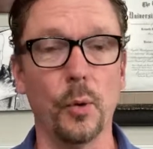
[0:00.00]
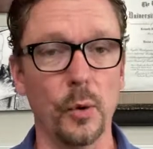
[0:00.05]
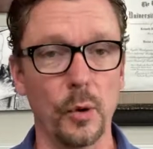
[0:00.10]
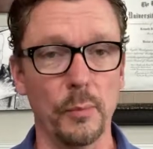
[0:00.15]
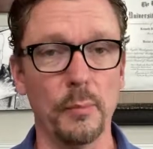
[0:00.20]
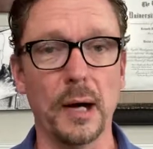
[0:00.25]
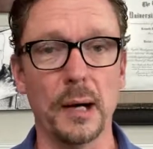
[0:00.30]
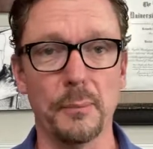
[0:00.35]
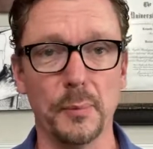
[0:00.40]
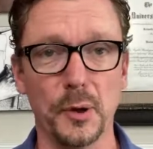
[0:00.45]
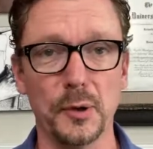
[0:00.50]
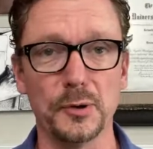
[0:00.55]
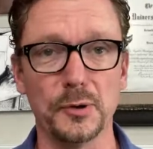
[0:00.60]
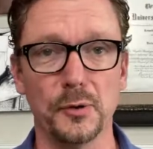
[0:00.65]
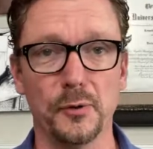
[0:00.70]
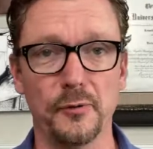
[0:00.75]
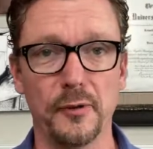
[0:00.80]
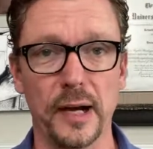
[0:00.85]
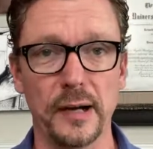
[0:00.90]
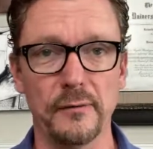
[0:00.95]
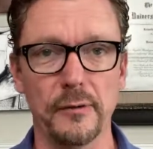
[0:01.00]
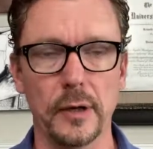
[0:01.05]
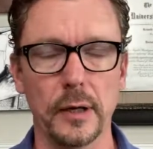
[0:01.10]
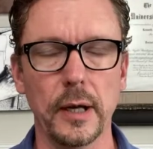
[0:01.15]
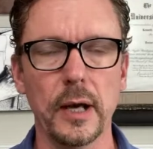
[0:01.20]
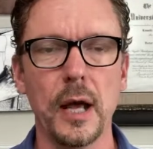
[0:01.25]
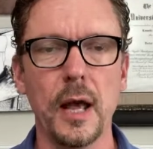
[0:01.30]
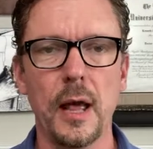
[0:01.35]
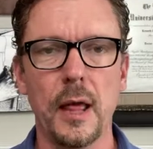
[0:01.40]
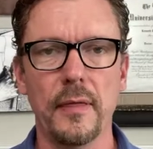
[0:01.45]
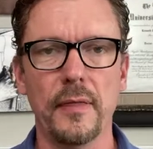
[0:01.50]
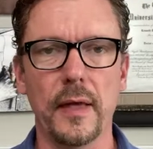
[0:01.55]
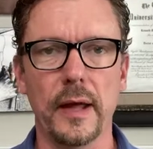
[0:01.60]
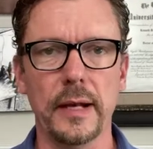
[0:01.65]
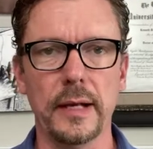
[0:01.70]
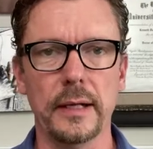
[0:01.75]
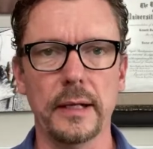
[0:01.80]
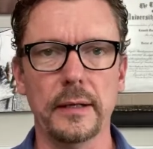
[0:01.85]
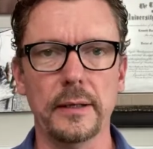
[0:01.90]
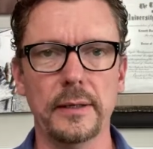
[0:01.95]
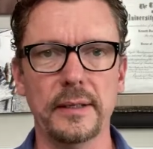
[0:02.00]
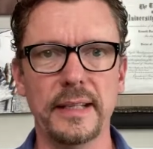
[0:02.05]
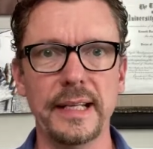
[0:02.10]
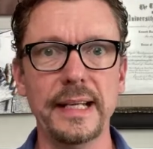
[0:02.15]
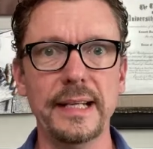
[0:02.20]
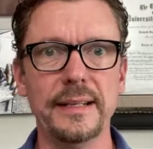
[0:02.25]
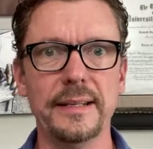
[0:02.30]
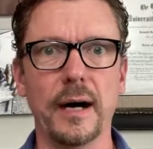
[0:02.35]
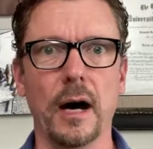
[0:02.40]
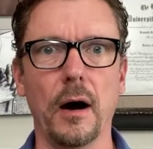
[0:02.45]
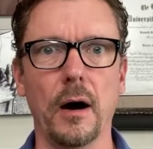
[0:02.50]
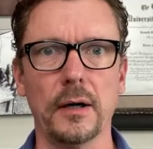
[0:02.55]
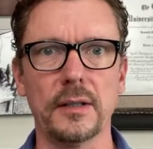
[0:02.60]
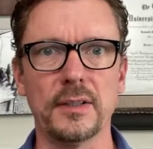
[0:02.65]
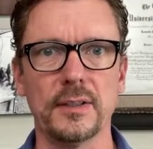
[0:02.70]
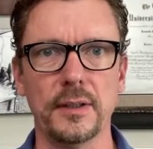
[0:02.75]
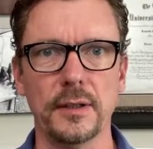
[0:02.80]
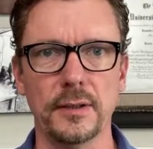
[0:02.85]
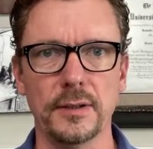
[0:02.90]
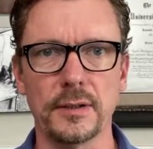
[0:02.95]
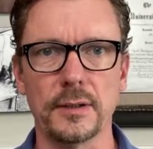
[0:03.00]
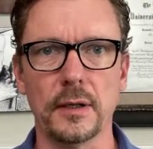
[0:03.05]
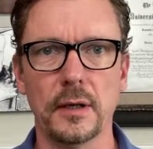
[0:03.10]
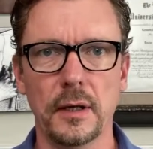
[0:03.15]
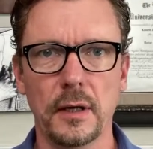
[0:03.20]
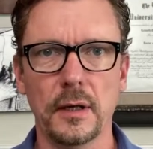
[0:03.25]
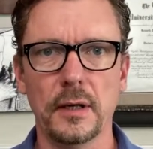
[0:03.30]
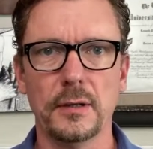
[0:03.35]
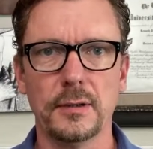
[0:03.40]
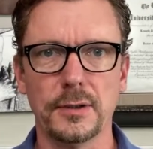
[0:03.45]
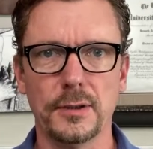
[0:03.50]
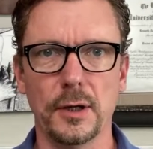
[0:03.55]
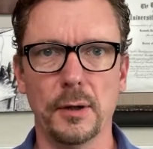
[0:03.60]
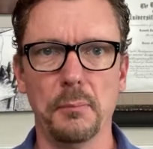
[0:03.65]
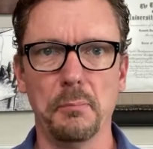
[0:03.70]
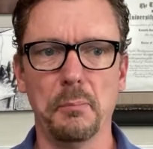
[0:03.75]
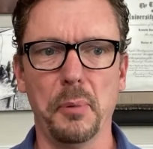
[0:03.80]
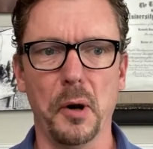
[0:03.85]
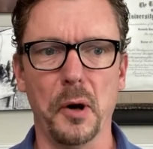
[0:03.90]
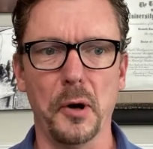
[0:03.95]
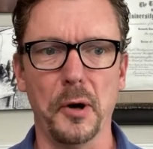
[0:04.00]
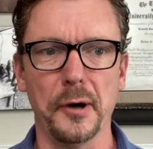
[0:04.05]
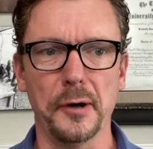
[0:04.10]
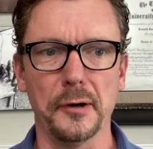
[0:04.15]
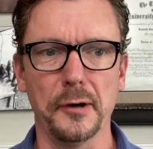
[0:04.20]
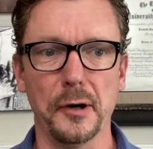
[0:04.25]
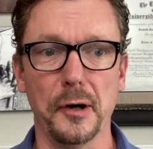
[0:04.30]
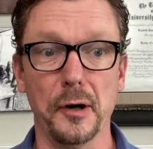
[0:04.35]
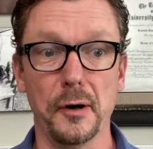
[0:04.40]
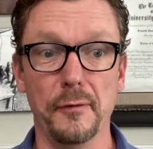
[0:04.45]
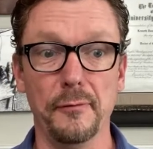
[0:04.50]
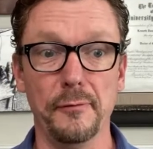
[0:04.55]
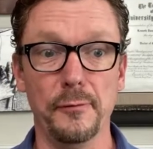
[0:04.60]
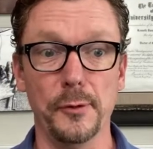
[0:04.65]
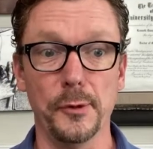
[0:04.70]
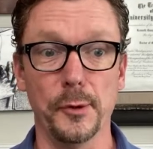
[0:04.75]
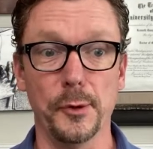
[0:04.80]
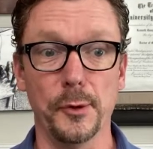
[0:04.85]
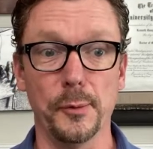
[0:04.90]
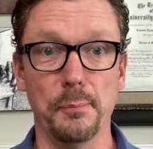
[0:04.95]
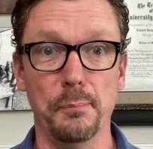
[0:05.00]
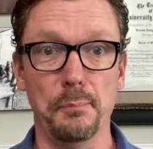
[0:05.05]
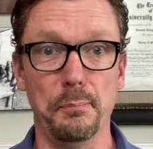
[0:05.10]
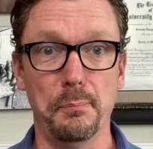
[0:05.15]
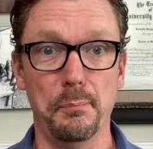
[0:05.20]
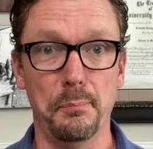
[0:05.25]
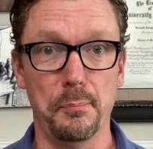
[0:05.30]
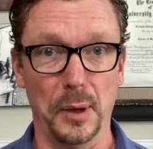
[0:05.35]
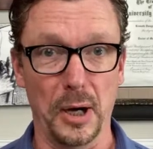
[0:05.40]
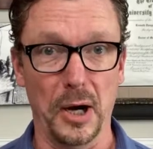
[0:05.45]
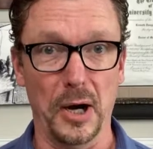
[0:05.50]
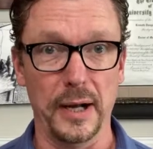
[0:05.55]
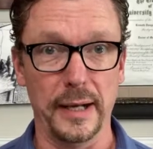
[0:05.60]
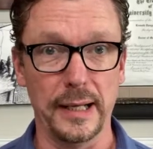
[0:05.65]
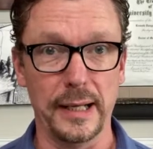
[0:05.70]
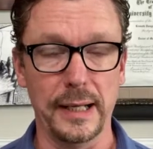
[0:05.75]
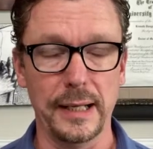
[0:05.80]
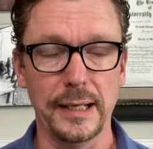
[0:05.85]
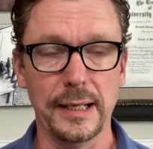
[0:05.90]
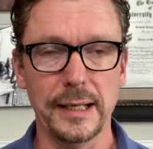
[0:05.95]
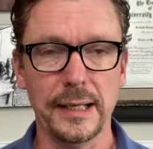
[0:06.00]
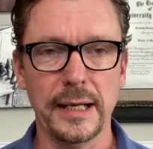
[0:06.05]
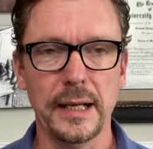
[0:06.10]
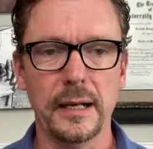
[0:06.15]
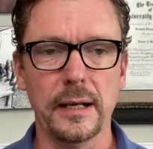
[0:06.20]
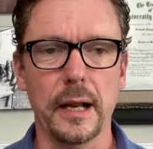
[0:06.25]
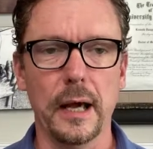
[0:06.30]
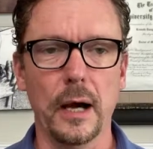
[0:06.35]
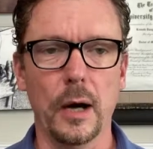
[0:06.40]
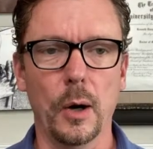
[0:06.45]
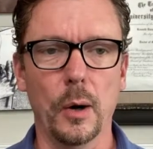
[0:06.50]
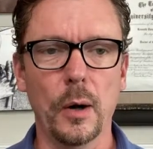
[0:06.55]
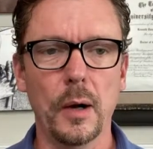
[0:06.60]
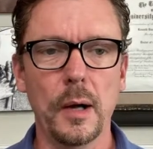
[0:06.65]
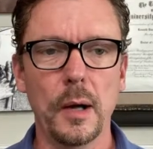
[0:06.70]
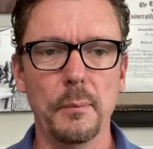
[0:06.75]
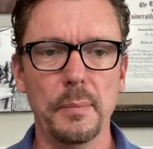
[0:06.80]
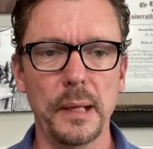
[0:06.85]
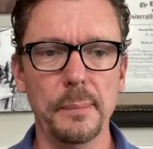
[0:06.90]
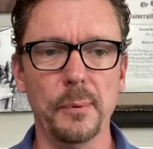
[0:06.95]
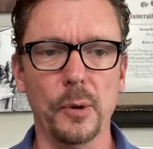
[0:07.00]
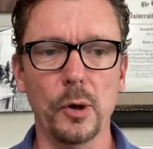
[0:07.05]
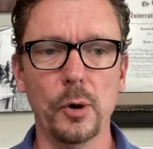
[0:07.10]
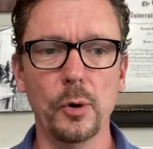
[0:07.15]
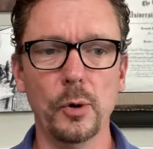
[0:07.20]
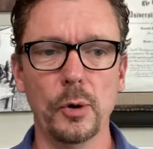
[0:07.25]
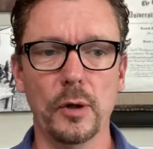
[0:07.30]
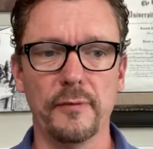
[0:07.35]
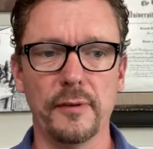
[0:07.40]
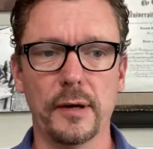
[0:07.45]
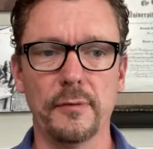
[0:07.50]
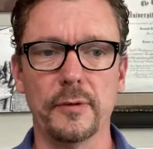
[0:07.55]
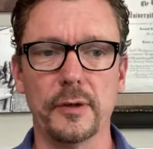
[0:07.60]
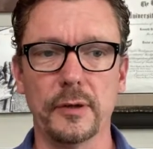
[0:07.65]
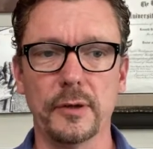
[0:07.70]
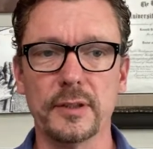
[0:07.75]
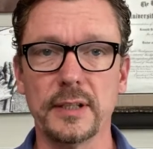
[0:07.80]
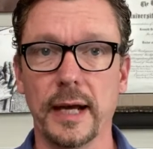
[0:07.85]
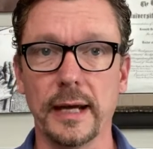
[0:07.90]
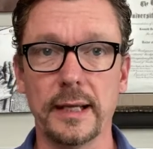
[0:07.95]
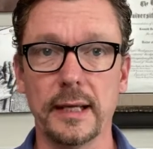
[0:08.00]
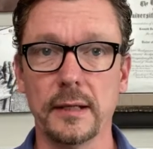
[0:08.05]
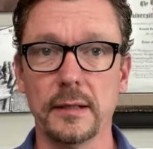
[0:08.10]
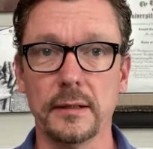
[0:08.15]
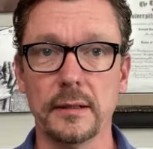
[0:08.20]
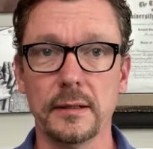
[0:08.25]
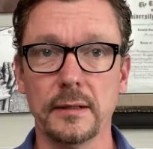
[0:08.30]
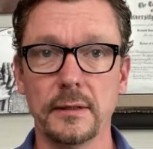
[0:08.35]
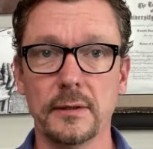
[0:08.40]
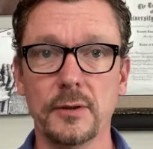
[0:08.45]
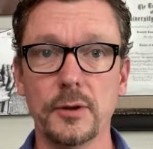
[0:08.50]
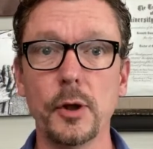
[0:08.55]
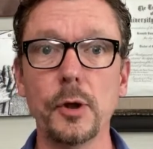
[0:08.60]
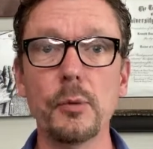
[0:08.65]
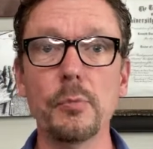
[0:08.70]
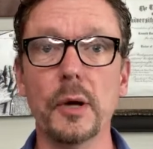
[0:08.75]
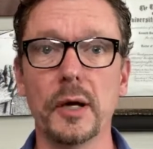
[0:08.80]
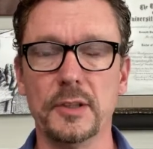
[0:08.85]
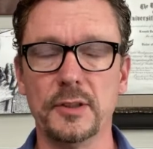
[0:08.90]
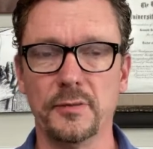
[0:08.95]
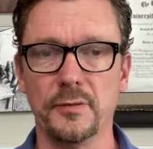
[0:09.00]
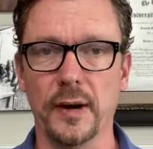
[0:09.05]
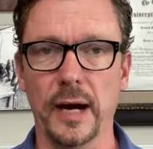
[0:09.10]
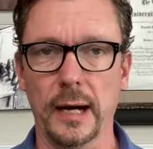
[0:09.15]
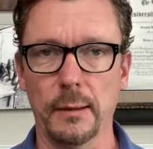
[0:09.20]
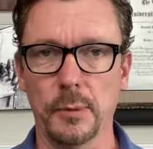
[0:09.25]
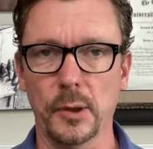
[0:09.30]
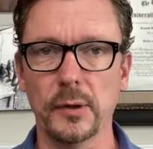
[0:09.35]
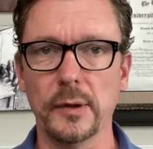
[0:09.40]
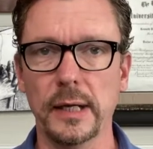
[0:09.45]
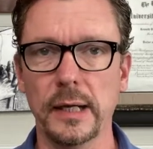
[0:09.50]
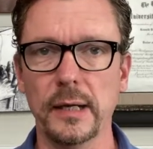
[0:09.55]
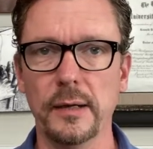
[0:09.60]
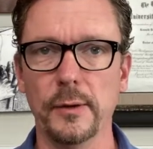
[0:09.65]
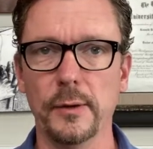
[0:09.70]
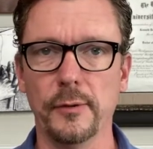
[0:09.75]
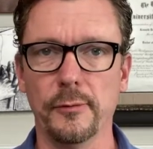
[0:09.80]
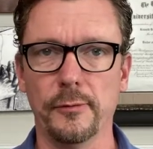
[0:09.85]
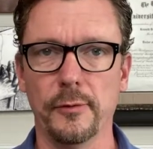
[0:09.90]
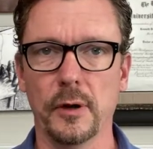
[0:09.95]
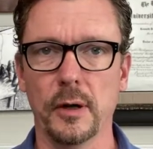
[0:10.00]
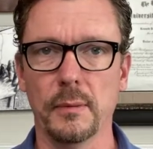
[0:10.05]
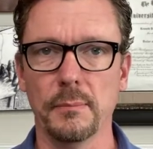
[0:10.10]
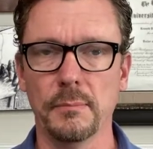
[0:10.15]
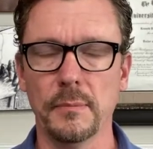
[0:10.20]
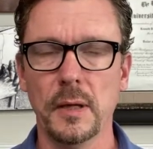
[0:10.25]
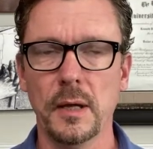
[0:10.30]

my personal favorite, that it detoxes some part of your body. Now, people who have ever taken too much fiber, either from